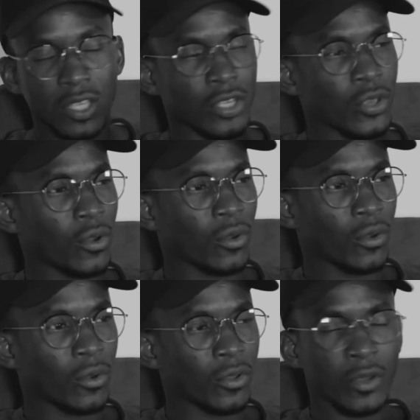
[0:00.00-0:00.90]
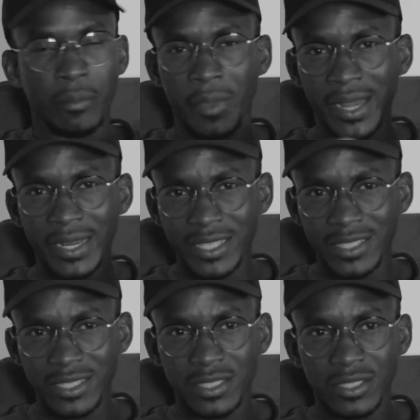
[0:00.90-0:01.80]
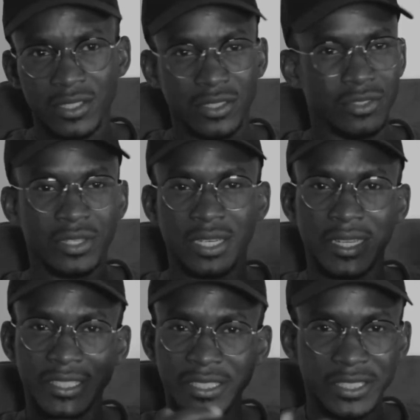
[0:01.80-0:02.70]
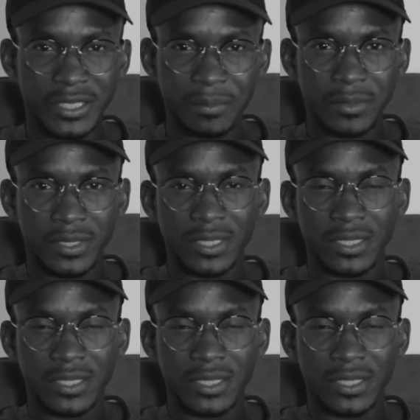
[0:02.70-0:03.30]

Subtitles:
your marriage, your relationships,